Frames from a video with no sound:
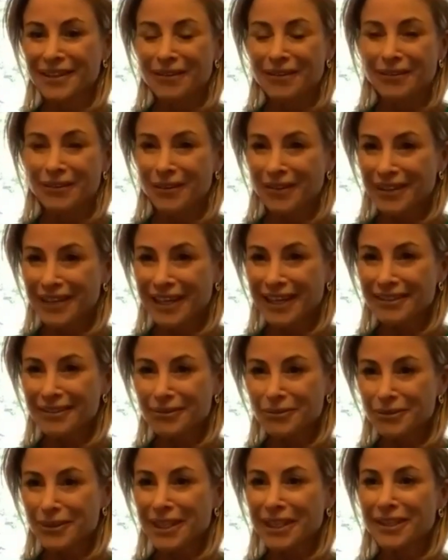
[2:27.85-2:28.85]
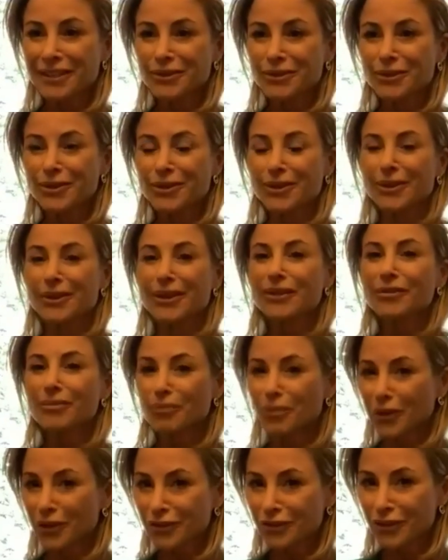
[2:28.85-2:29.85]
For that, we need to
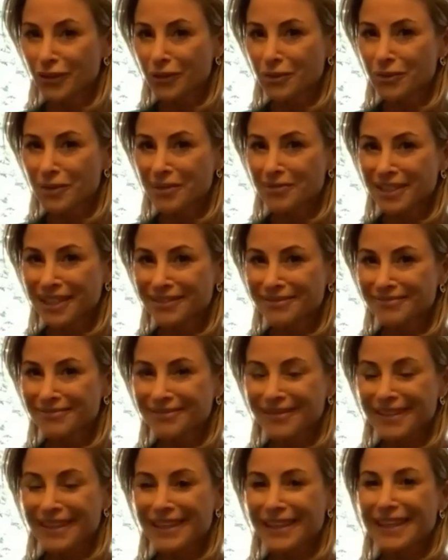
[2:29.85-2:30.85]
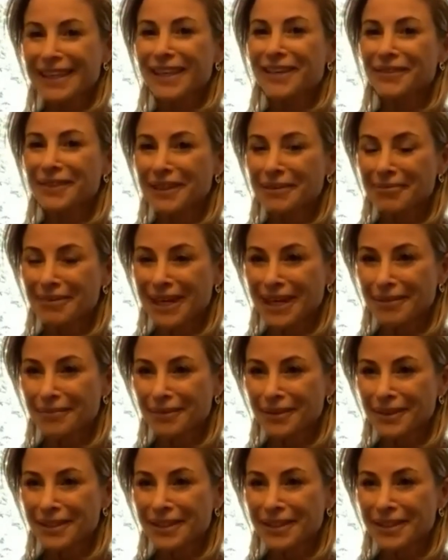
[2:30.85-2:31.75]
sponsor women, lift them up.